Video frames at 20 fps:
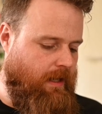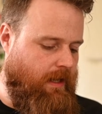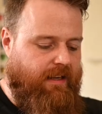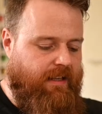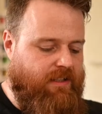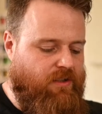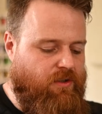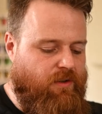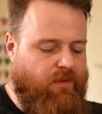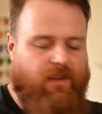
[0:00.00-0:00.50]

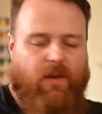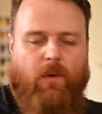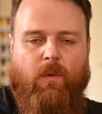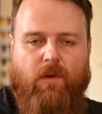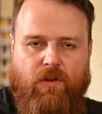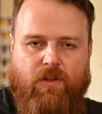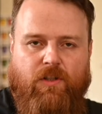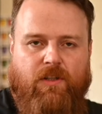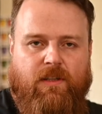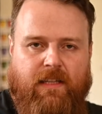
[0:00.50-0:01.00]
It's sort of like one
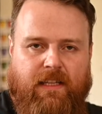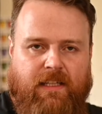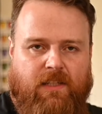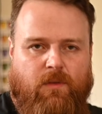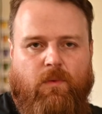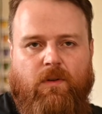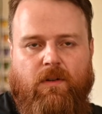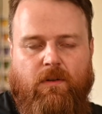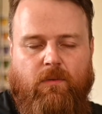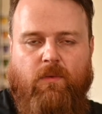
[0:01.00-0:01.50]
of those things
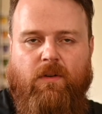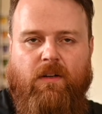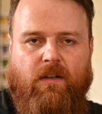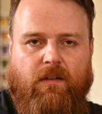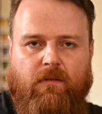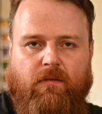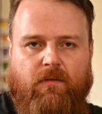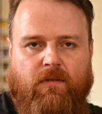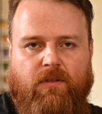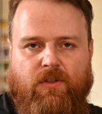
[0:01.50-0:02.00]
where
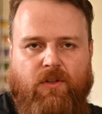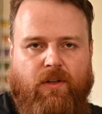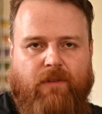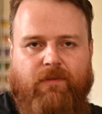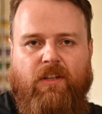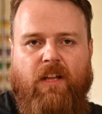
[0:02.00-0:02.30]
sort of